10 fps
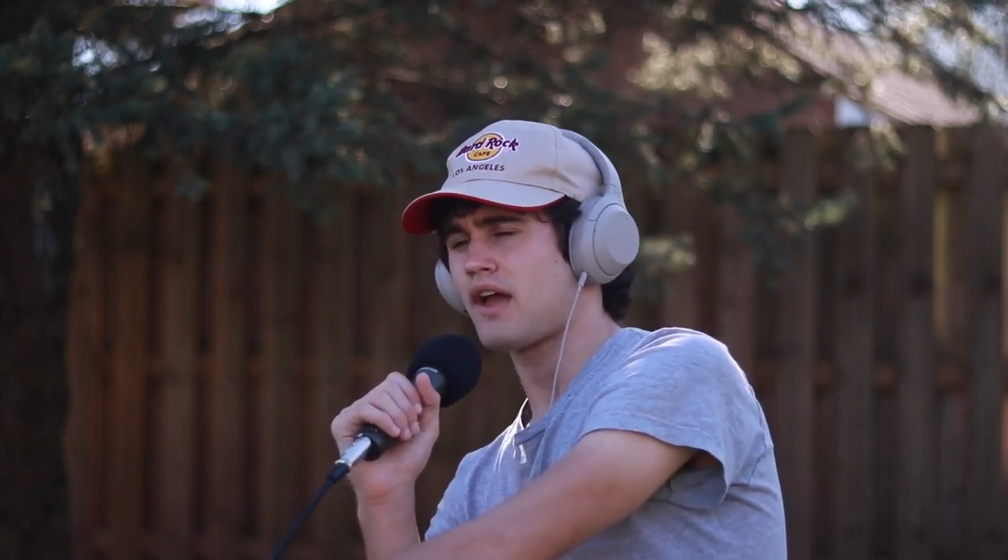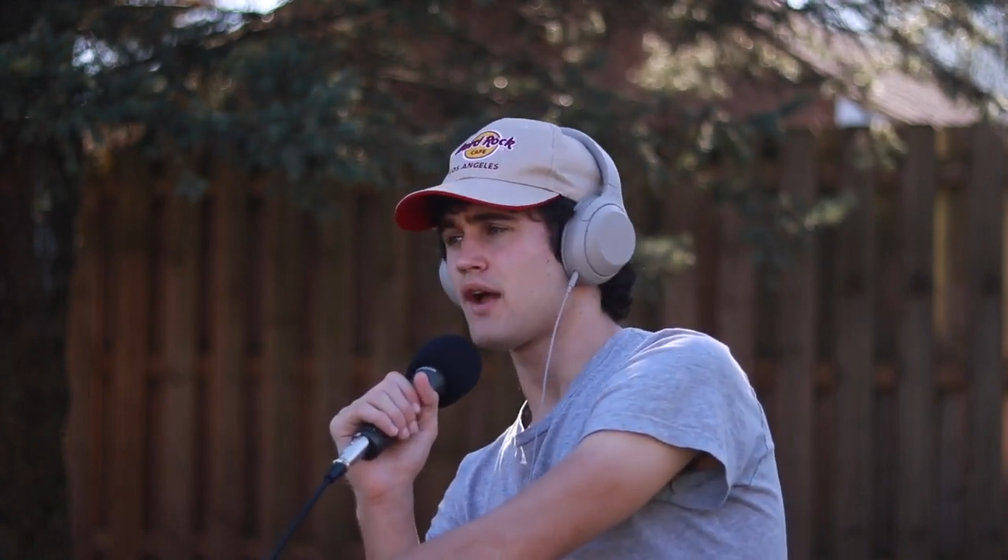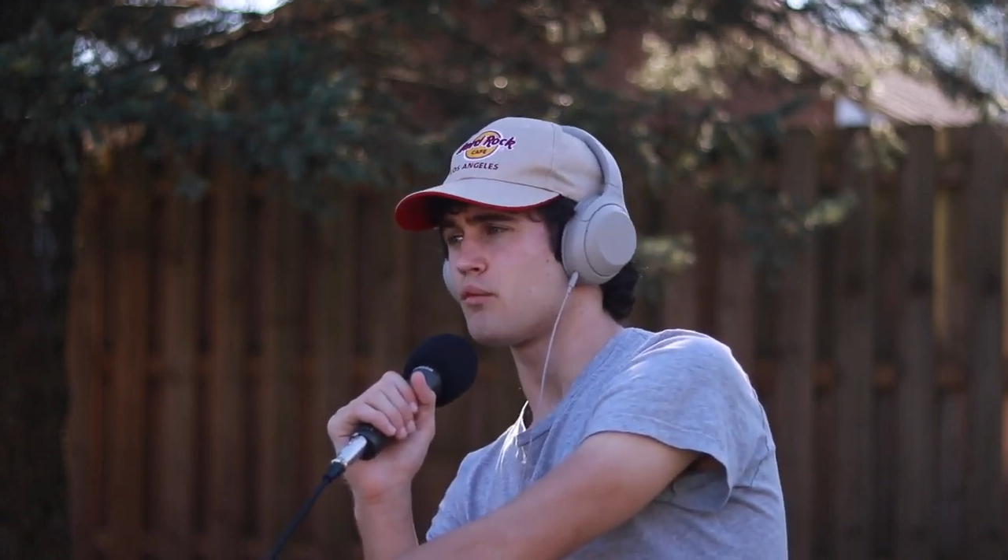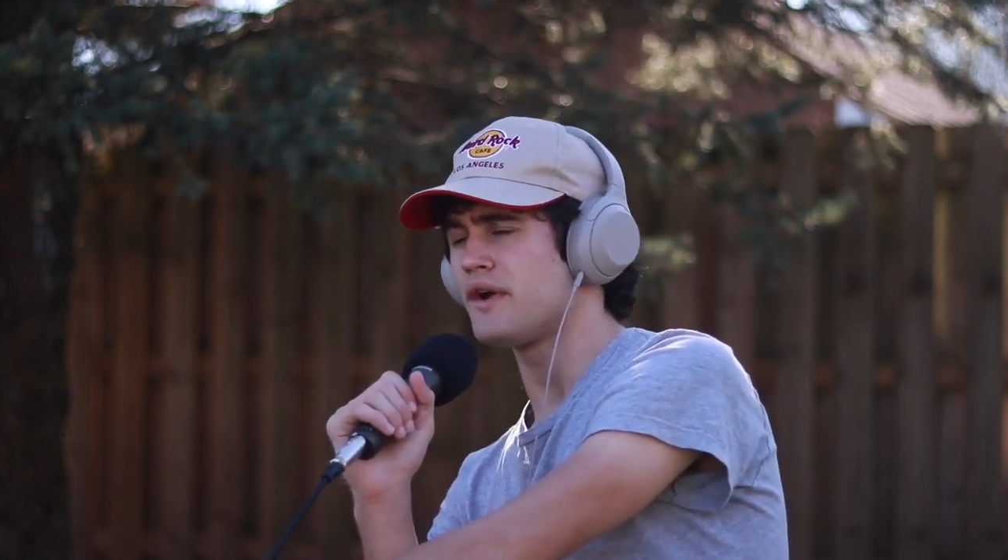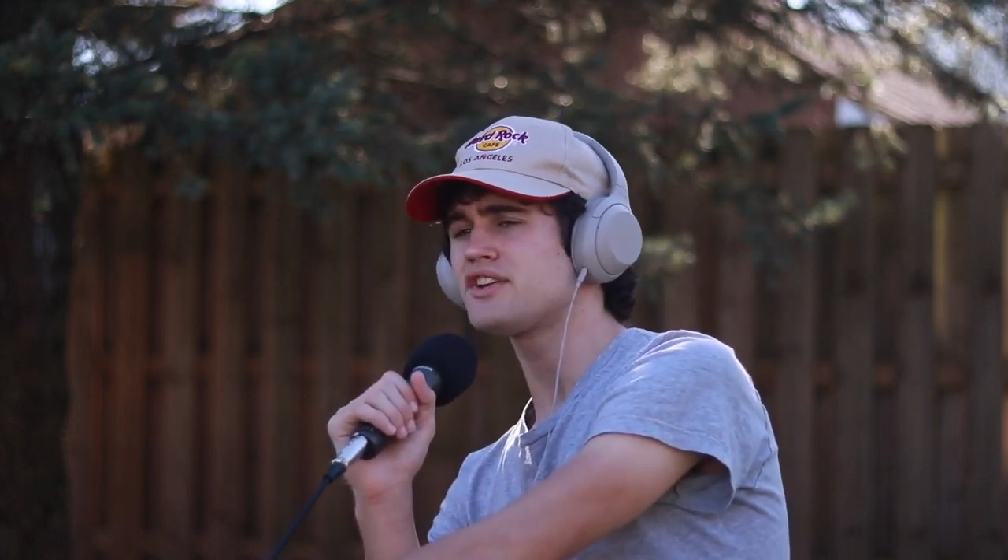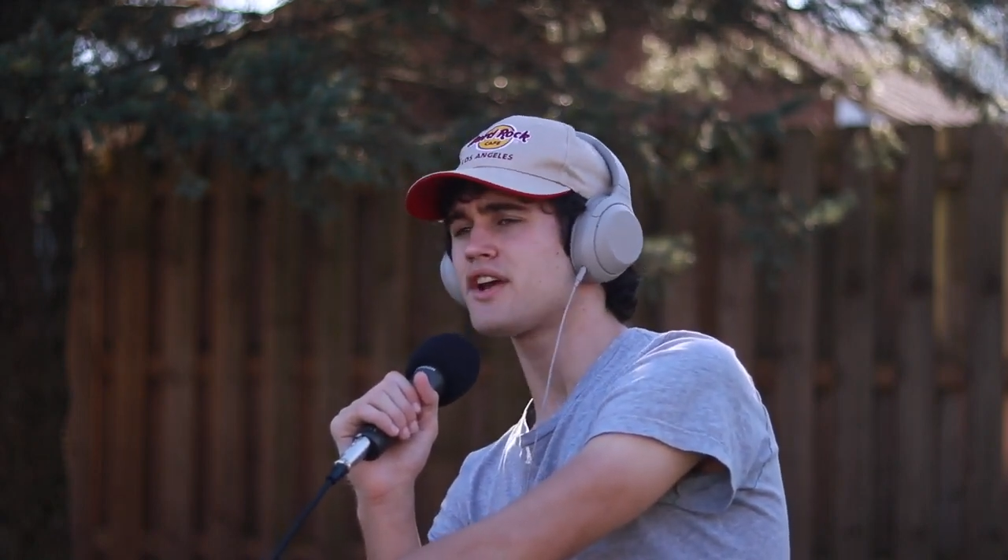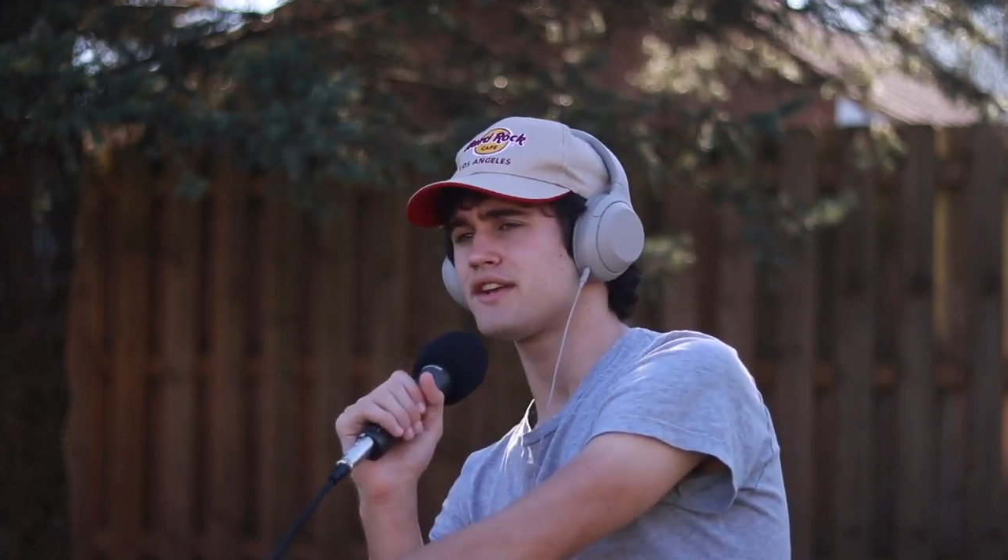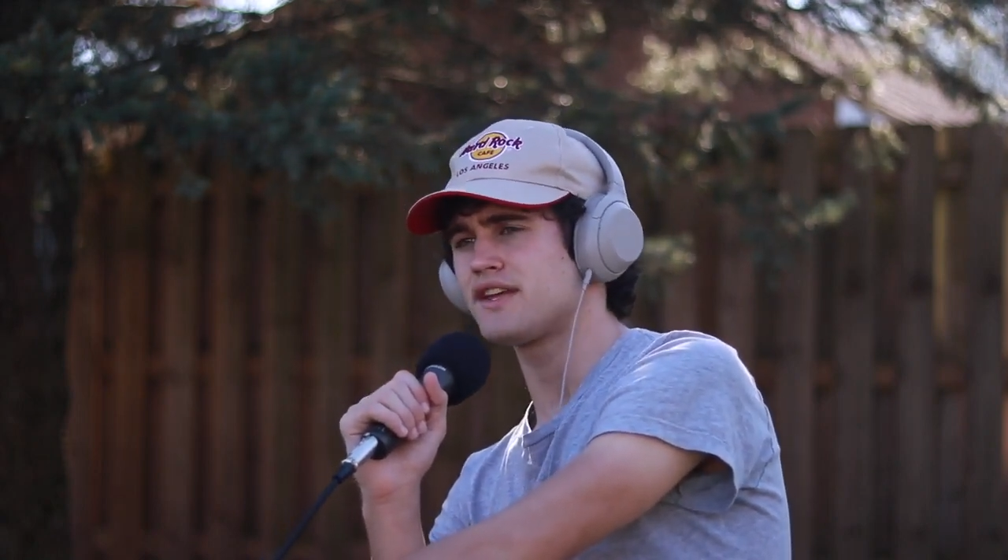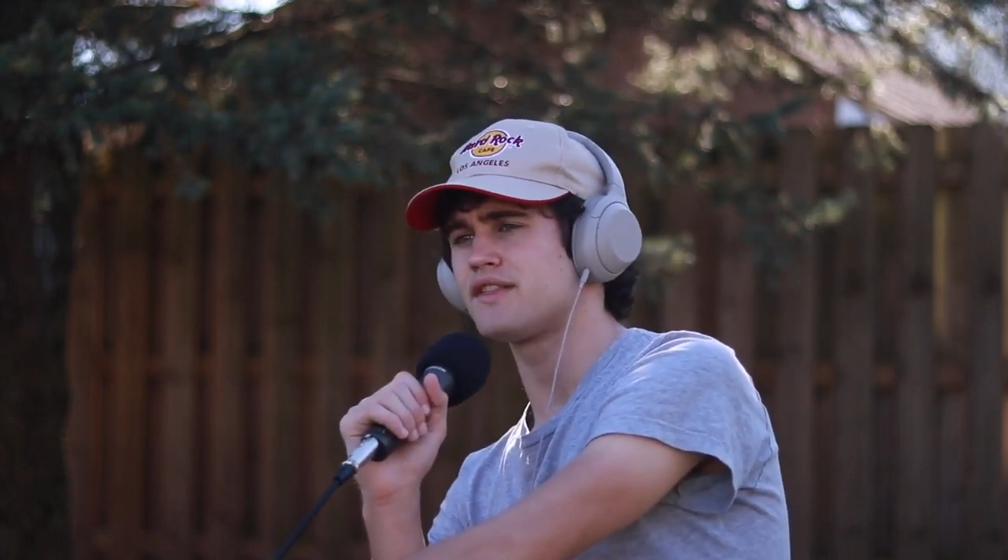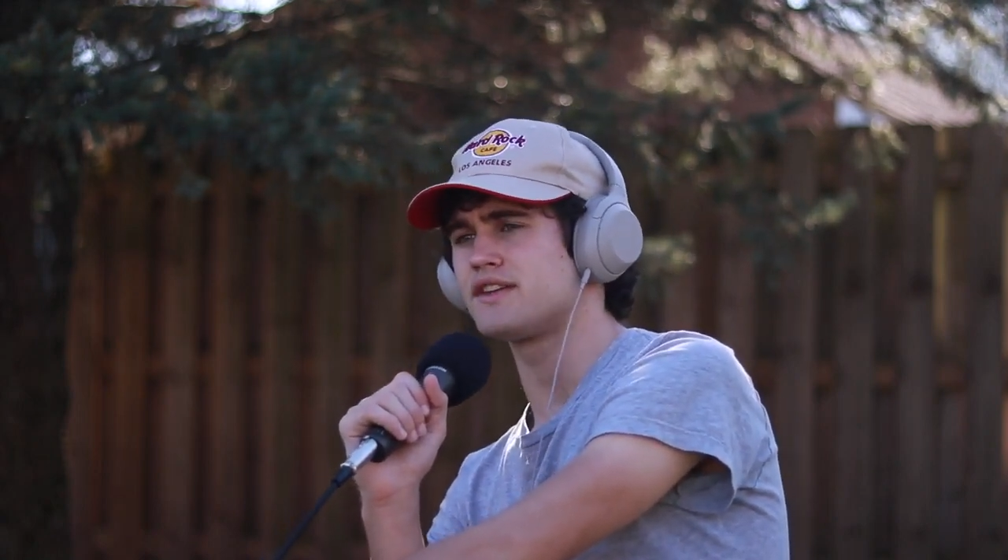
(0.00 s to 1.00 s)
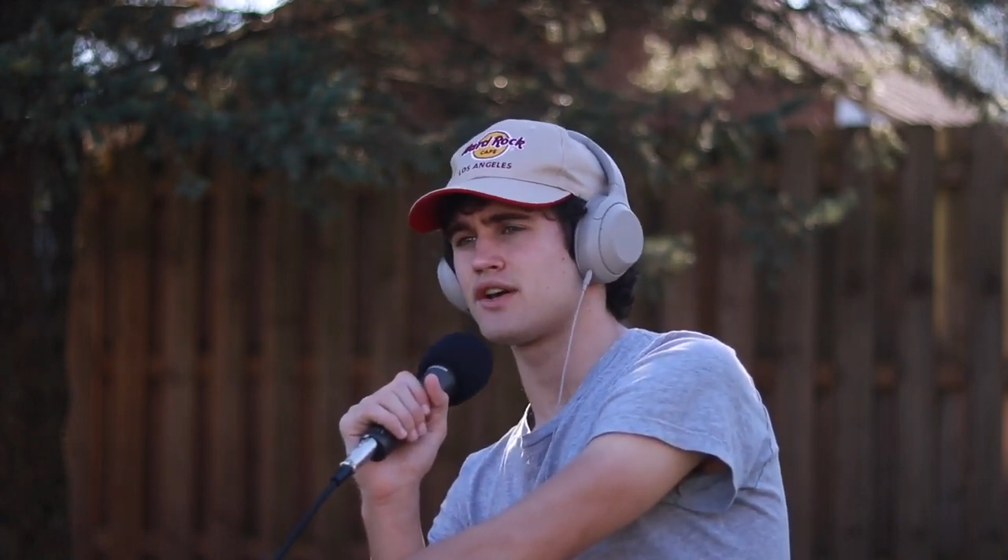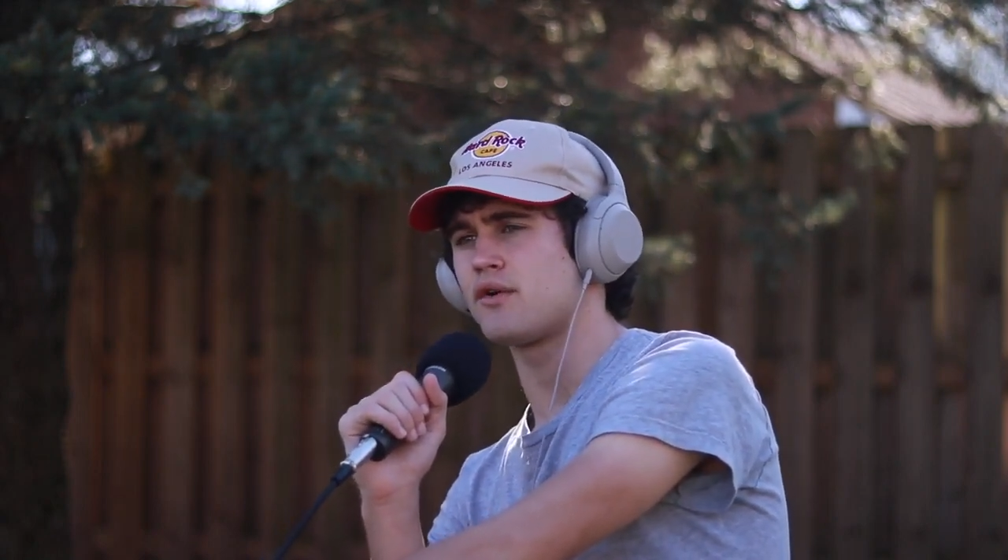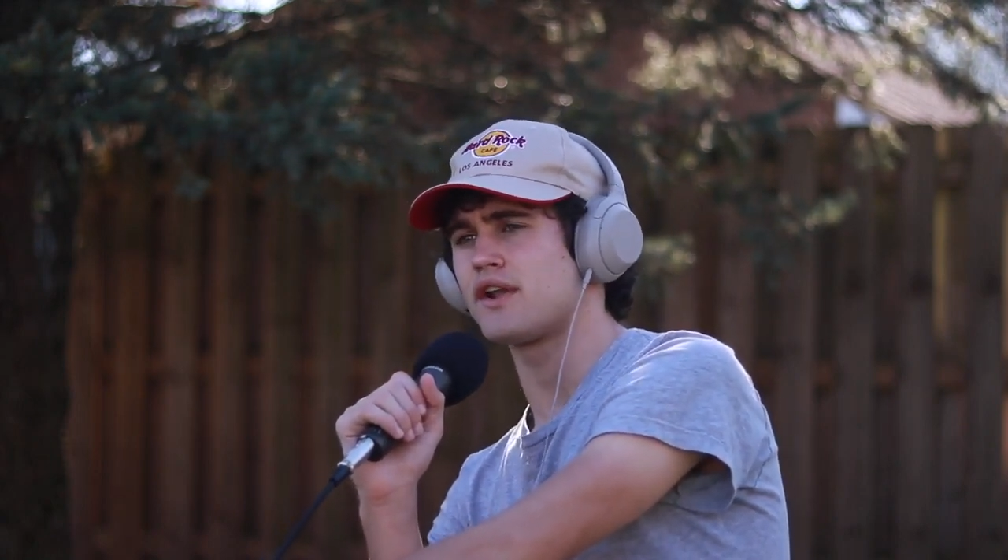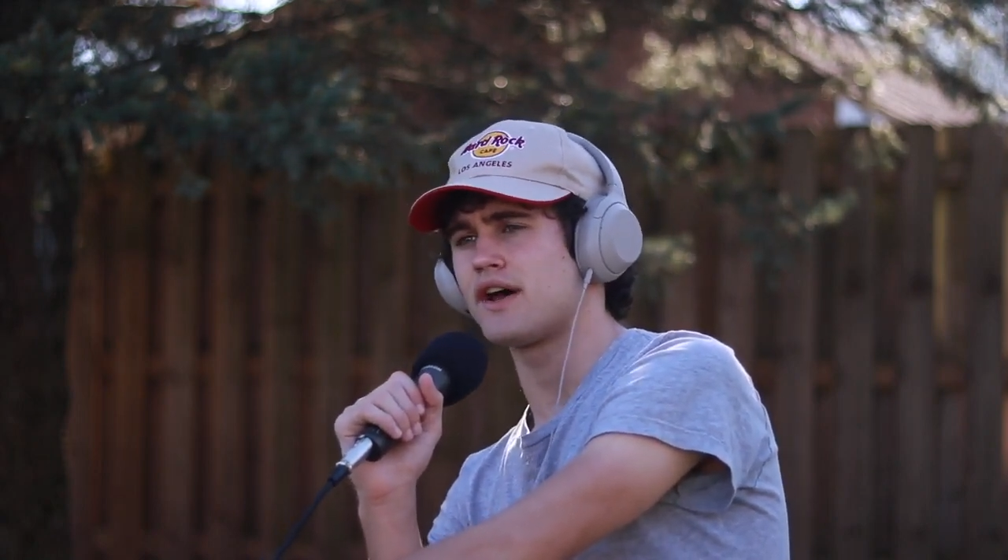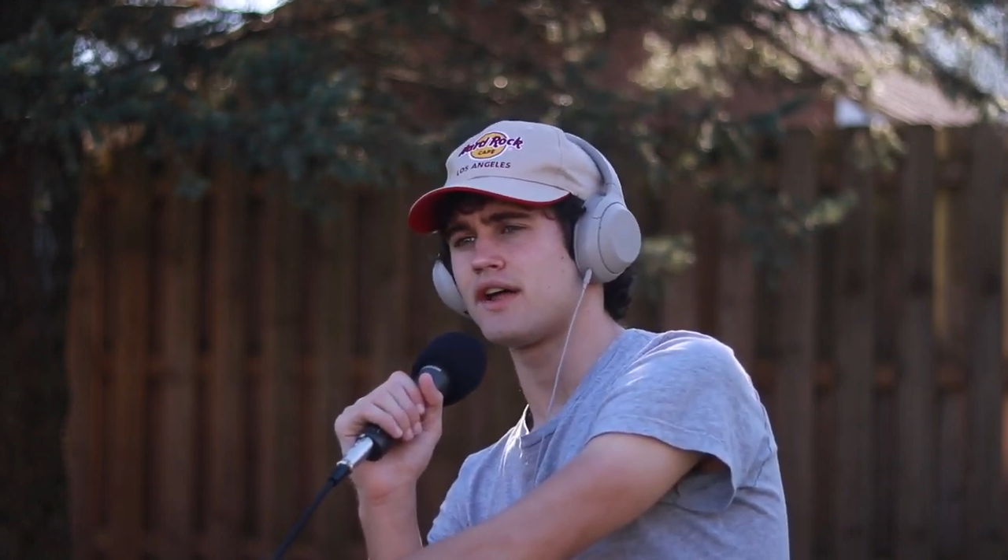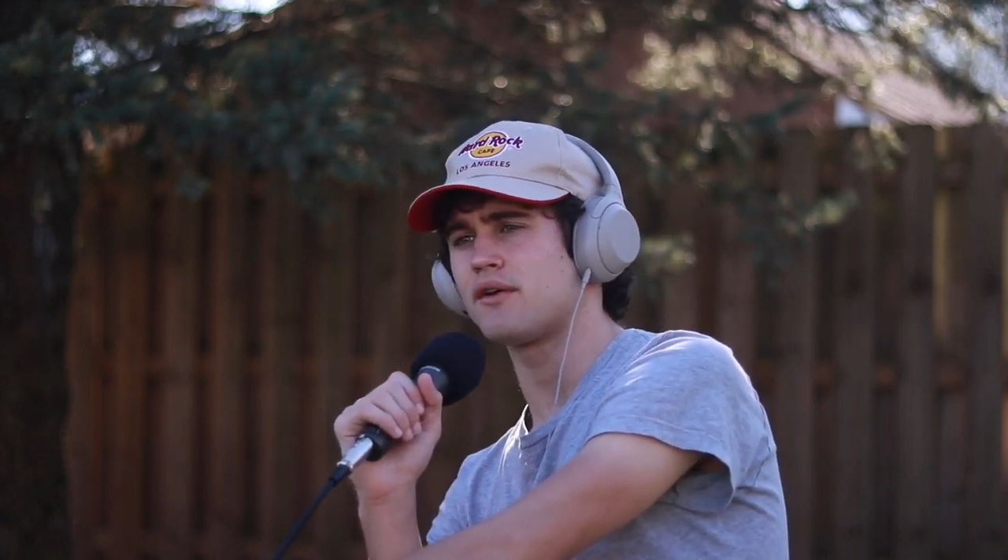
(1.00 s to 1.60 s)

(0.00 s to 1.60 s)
I wish I did the donut.